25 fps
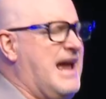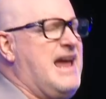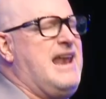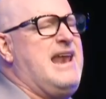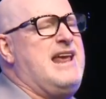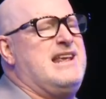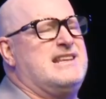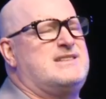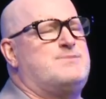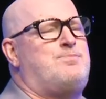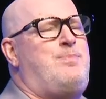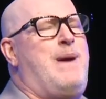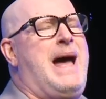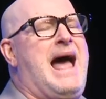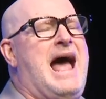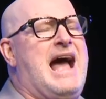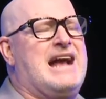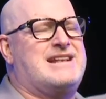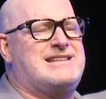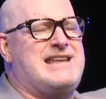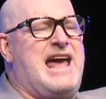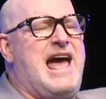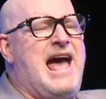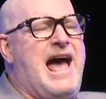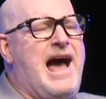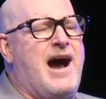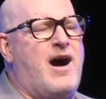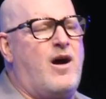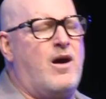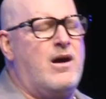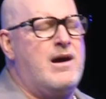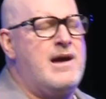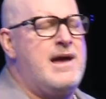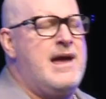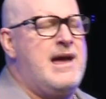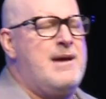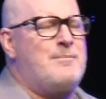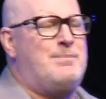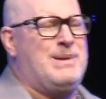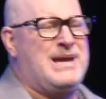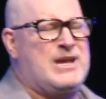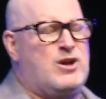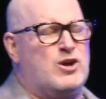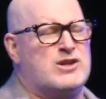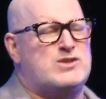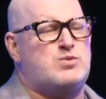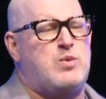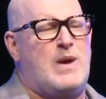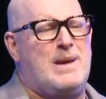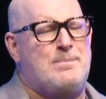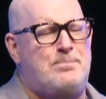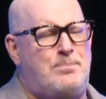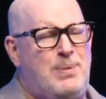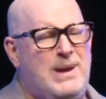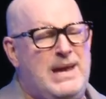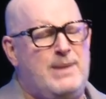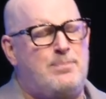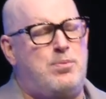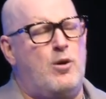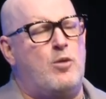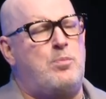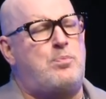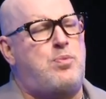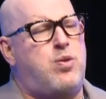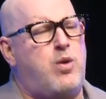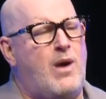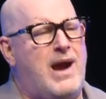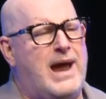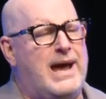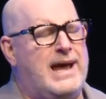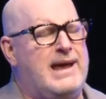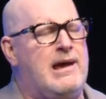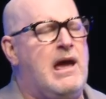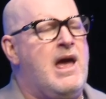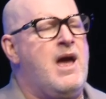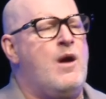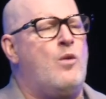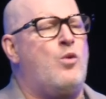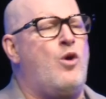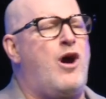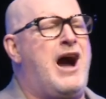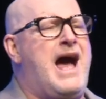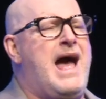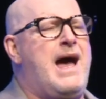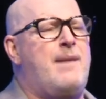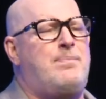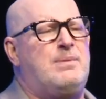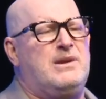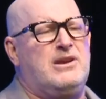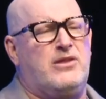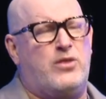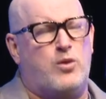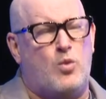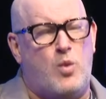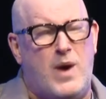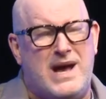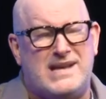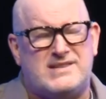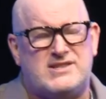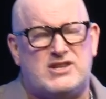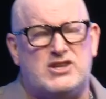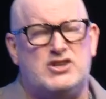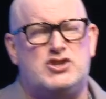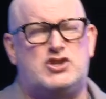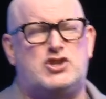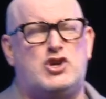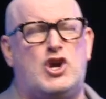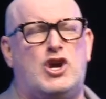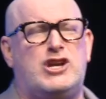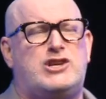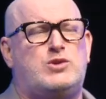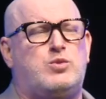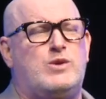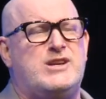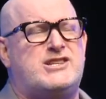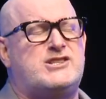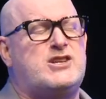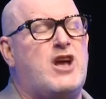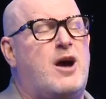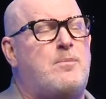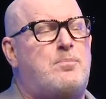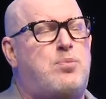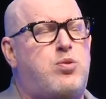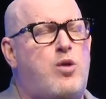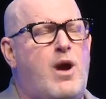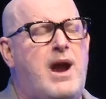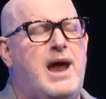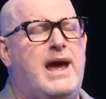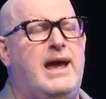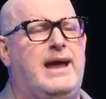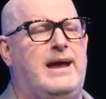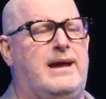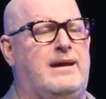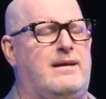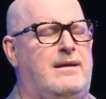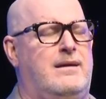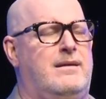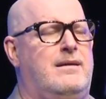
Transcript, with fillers: and it's packed out because when people pray, what happened to the Western church? We stop praying.